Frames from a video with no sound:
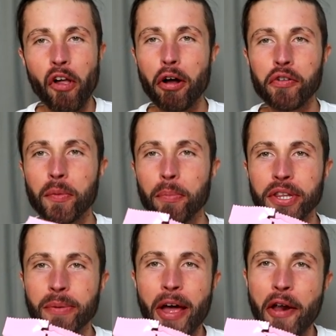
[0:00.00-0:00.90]
also
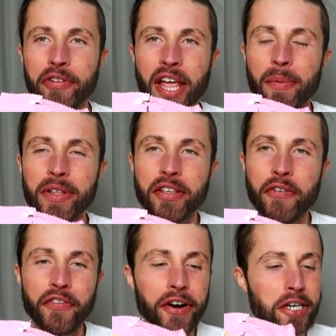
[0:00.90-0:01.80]
put them every time in
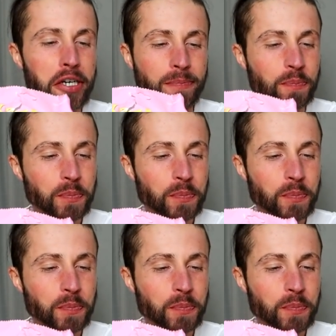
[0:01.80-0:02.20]
the fridge,